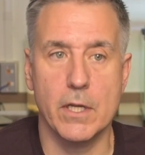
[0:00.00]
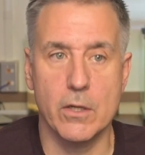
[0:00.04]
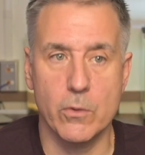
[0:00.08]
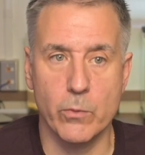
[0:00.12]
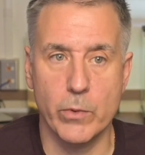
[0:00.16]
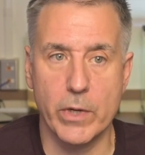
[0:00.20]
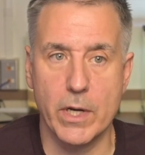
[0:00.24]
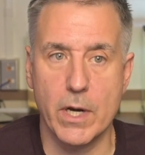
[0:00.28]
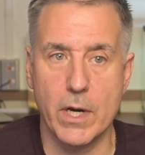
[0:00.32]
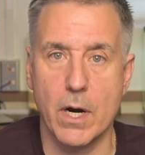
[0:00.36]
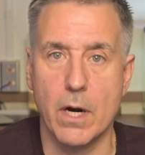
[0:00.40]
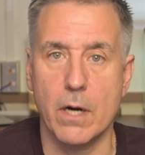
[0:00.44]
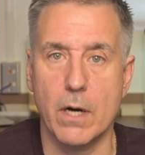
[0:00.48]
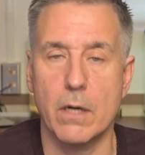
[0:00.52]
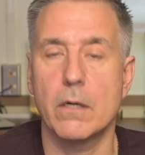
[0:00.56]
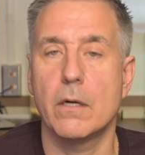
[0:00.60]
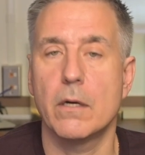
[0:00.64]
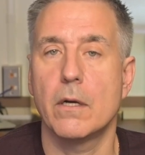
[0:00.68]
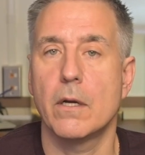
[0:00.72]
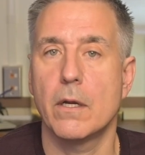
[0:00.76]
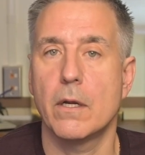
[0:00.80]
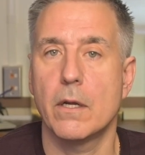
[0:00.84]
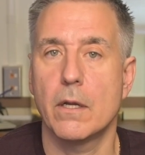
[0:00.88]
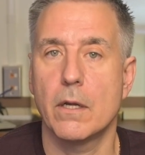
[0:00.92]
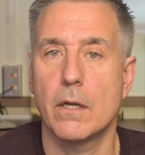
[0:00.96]
in Readarr,
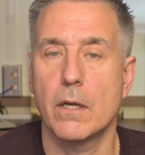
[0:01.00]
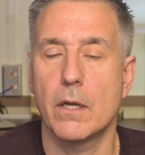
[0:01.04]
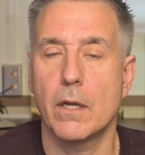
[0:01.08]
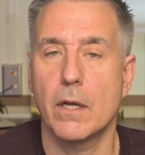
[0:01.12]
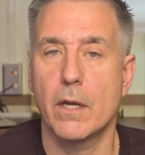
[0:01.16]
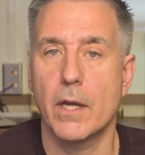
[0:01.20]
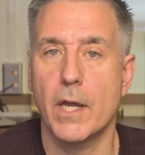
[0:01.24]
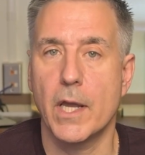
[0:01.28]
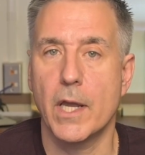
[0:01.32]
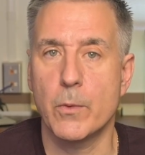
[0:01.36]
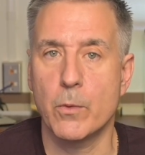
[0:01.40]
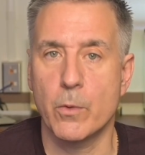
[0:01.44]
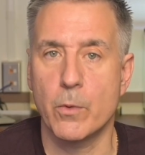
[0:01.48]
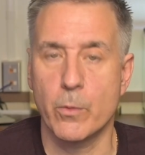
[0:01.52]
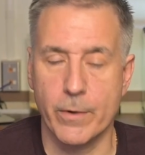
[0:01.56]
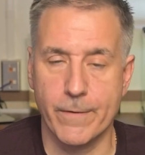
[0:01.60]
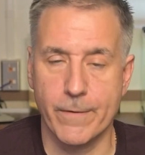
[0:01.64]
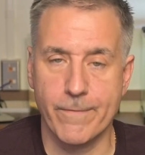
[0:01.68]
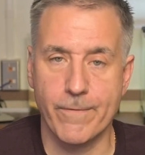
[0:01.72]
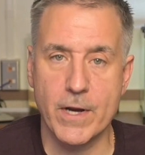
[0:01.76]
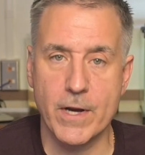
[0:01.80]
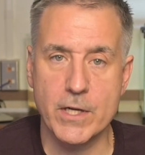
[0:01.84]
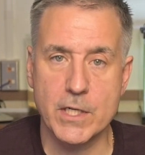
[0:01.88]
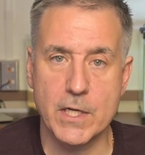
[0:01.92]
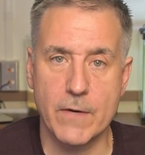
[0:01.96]
and we'll
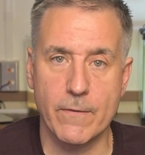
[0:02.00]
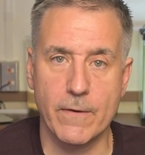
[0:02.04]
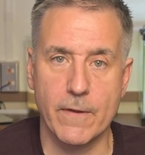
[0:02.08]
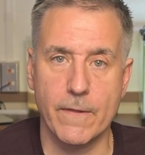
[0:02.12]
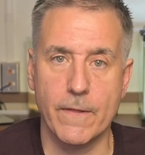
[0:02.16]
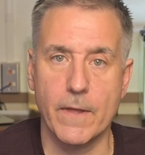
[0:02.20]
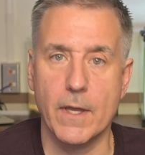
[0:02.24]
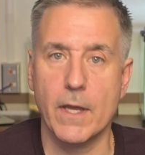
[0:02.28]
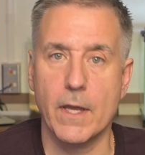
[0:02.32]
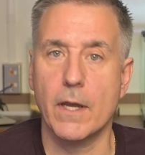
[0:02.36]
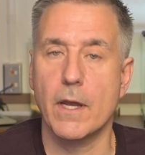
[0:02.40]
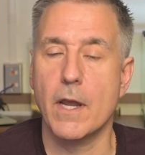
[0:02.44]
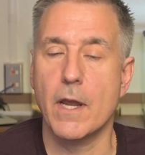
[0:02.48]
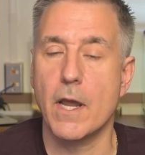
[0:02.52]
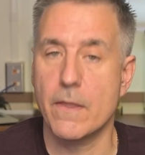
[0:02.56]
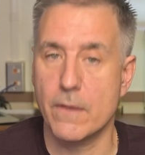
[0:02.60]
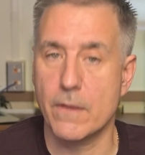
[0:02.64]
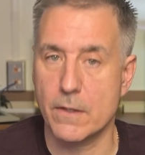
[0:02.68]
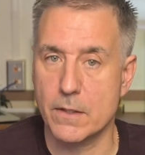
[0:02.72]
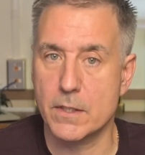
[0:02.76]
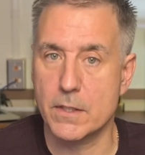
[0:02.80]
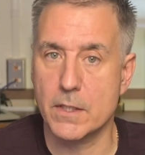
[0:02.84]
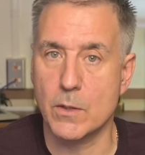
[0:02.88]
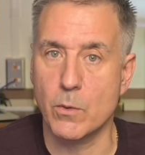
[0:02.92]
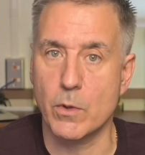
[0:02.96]
refresh everything and
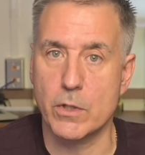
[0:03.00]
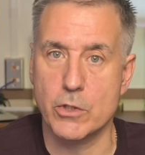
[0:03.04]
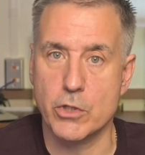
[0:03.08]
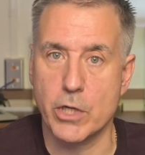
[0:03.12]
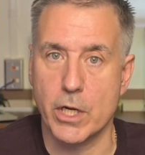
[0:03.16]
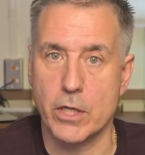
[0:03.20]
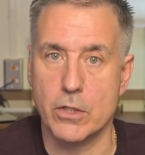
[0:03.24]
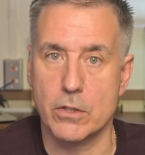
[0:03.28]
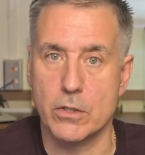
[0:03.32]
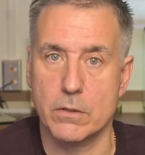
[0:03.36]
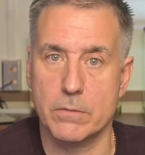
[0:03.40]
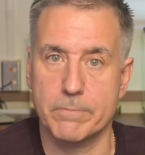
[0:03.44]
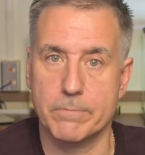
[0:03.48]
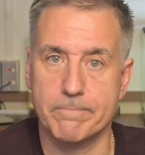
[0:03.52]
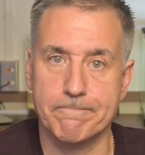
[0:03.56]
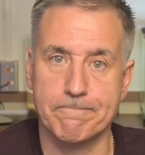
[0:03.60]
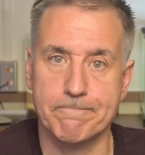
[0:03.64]
then see what changes.